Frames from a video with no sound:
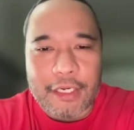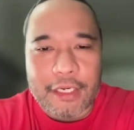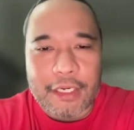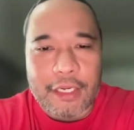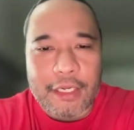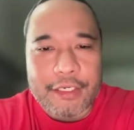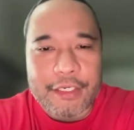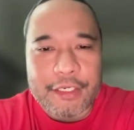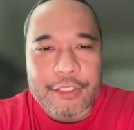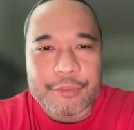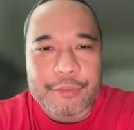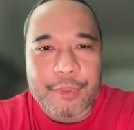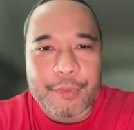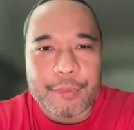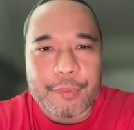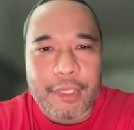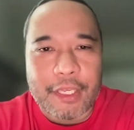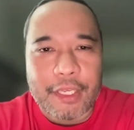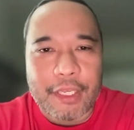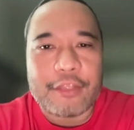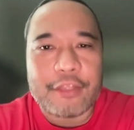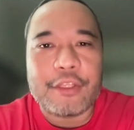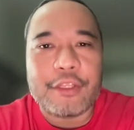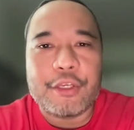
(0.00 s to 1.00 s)
I needs me.
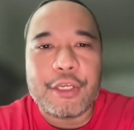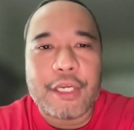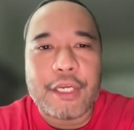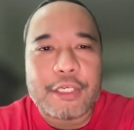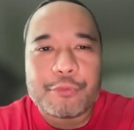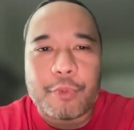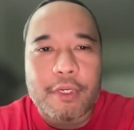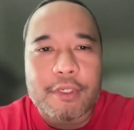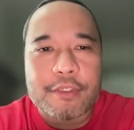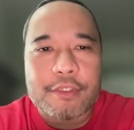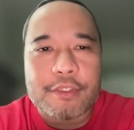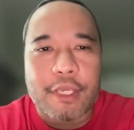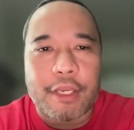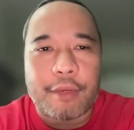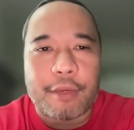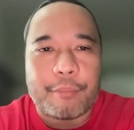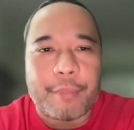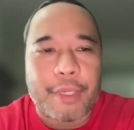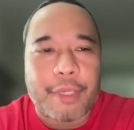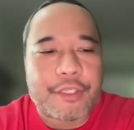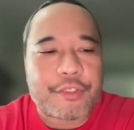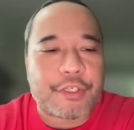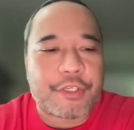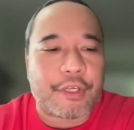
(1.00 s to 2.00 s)
But anything you guys want to say?
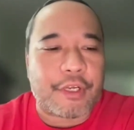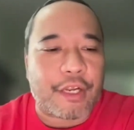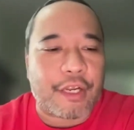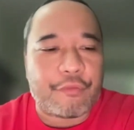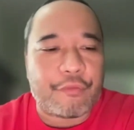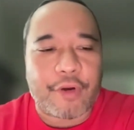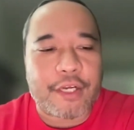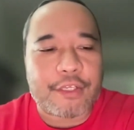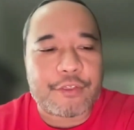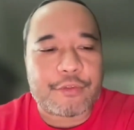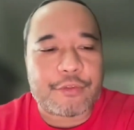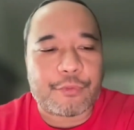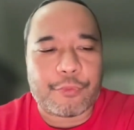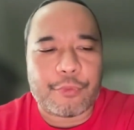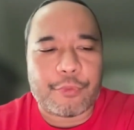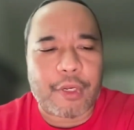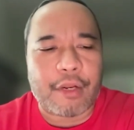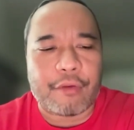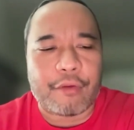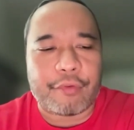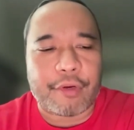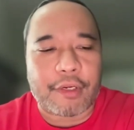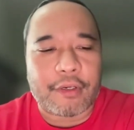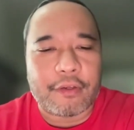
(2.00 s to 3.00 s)
Mention, advice,
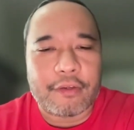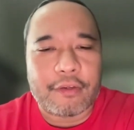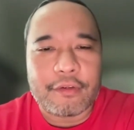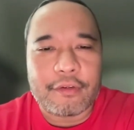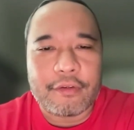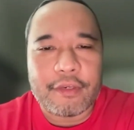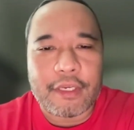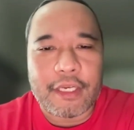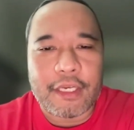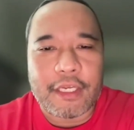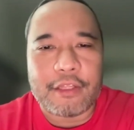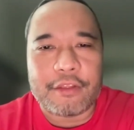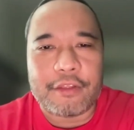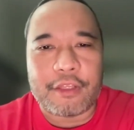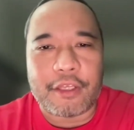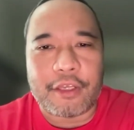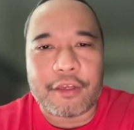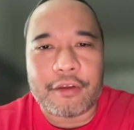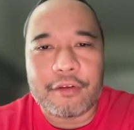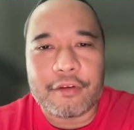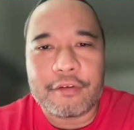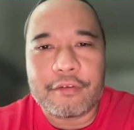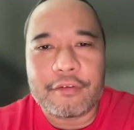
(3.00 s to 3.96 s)
whatever, anything.